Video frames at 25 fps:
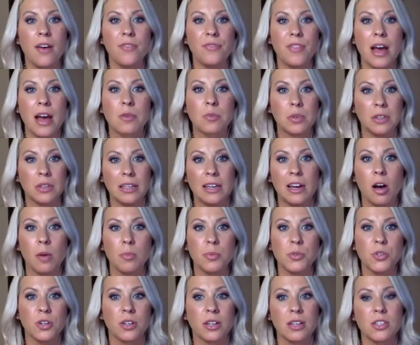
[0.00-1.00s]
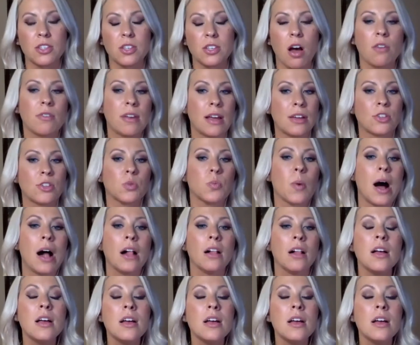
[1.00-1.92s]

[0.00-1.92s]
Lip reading: And that really helps your consultant out as well.